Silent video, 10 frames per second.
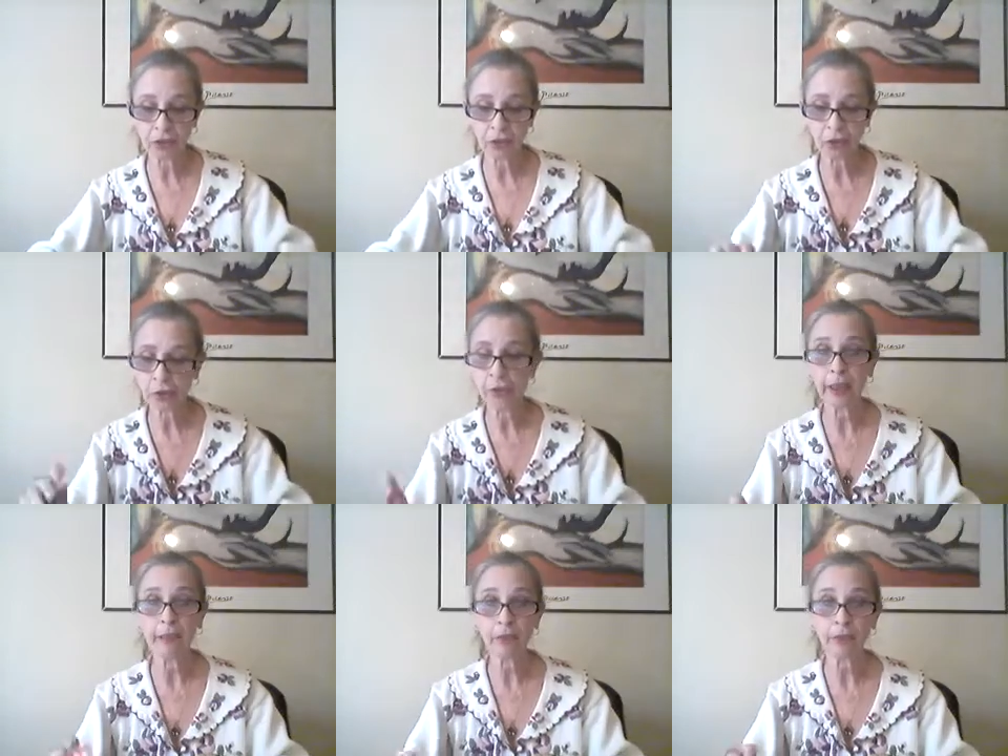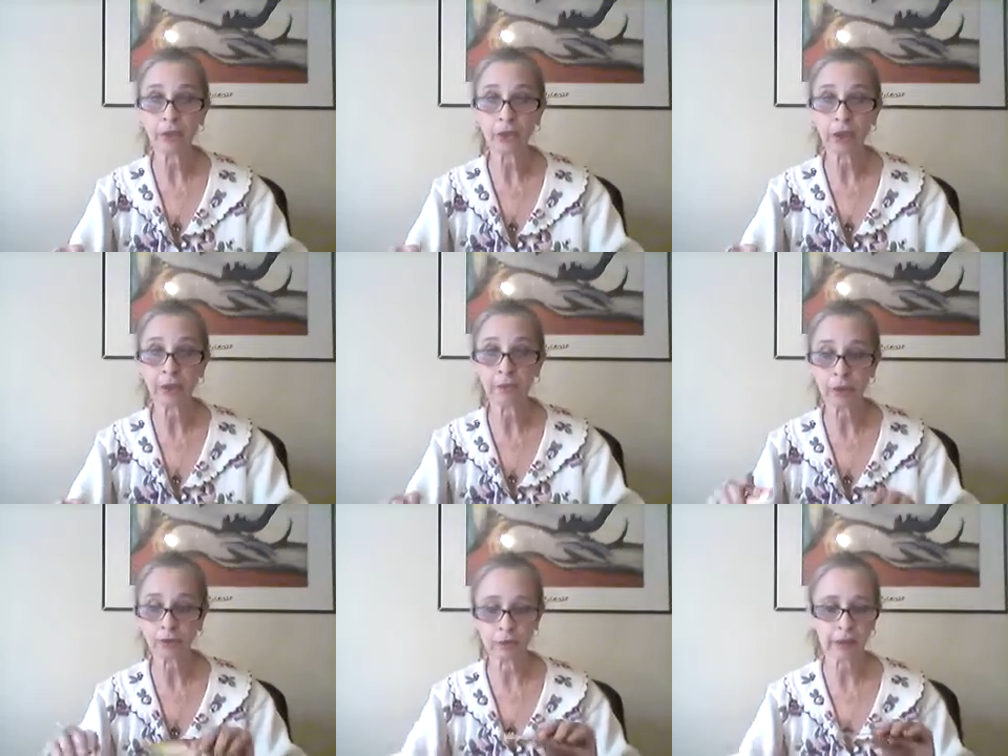to whoever is trying to give you
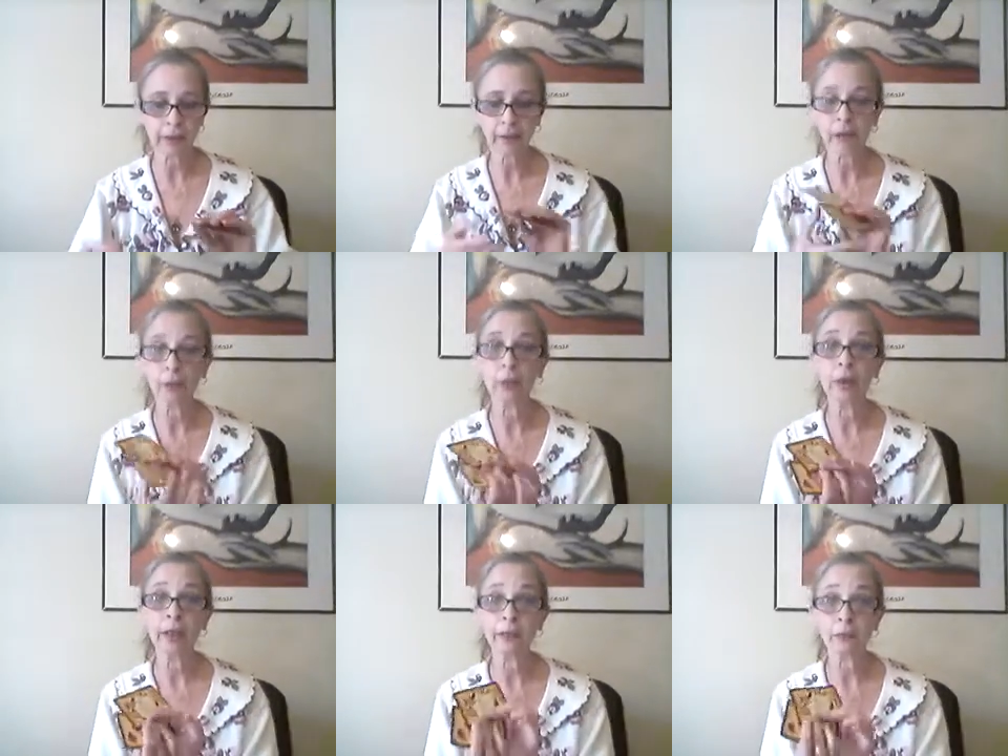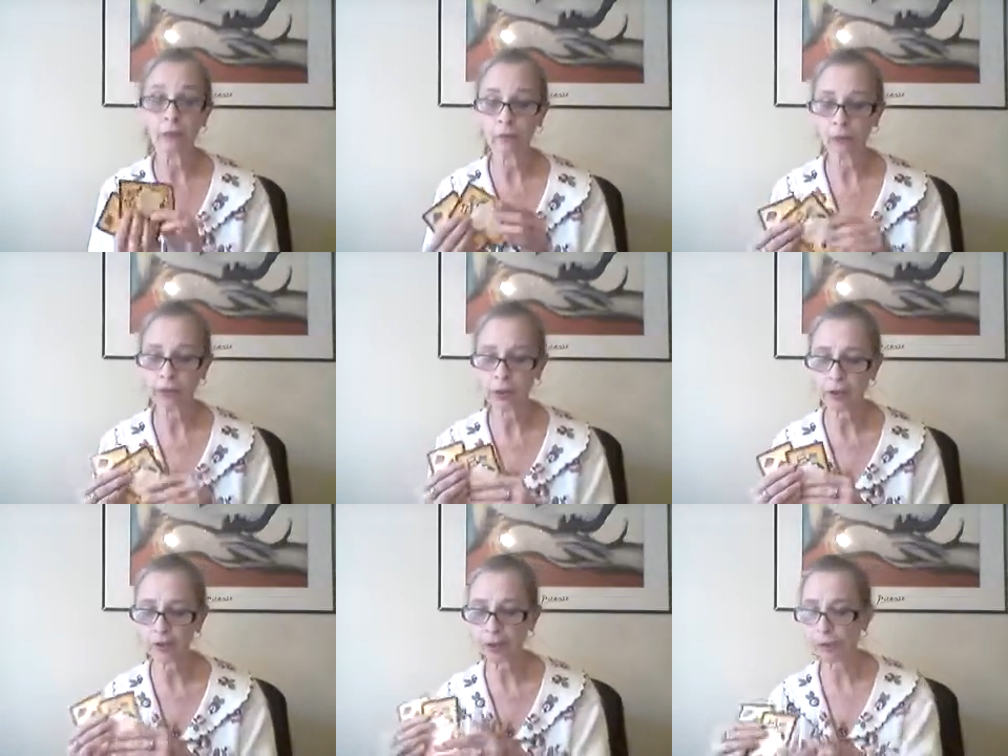advice or whatever information
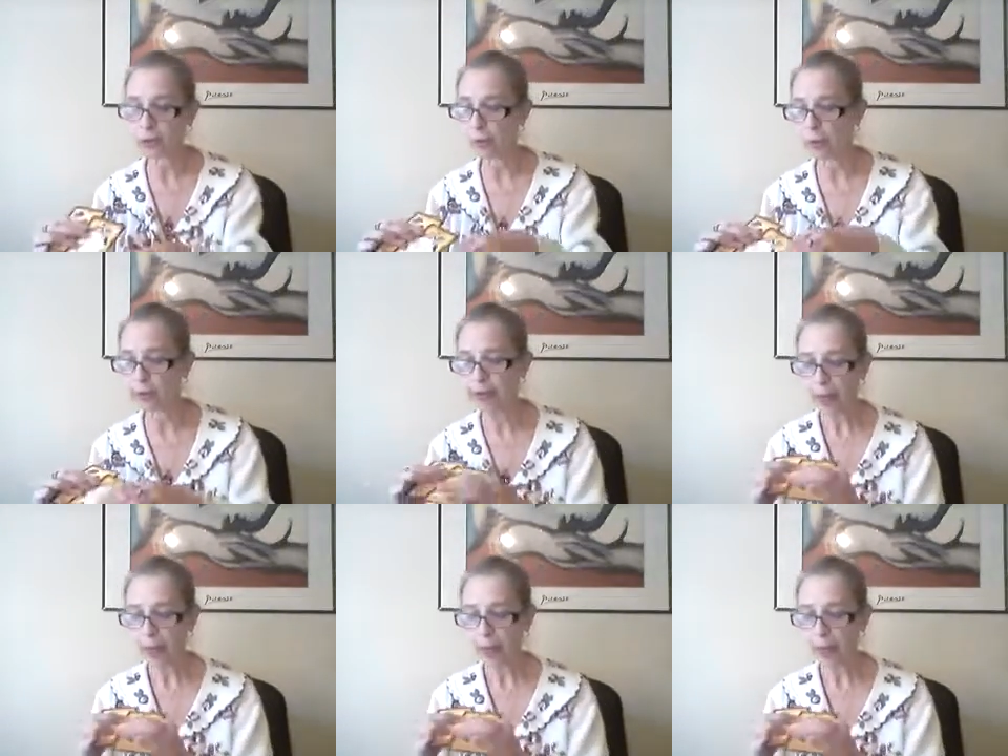is coming your way.